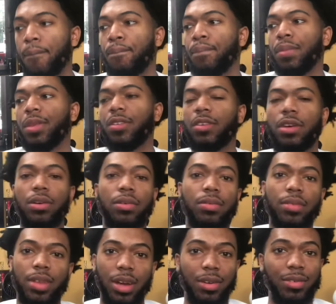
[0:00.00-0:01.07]
So
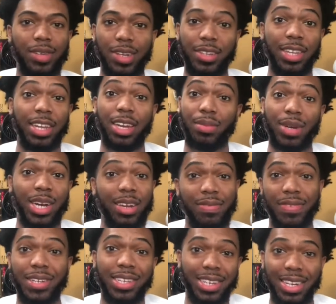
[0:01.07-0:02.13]
don't think I'm cutting for
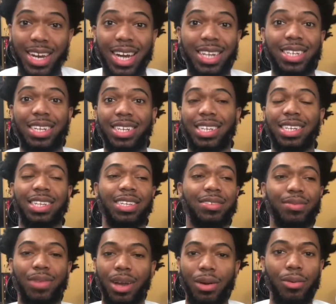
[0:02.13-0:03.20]
$10. That's just
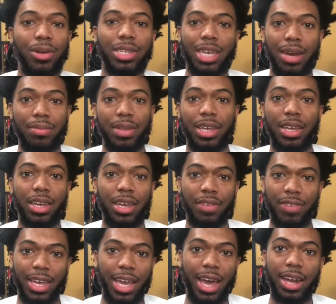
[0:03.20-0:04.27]
like a one-time thing if
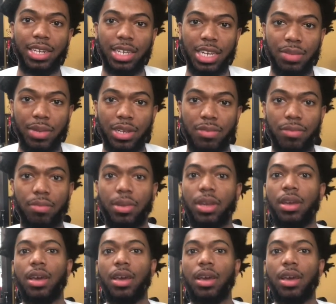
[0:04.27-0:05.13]
they got a text message from me.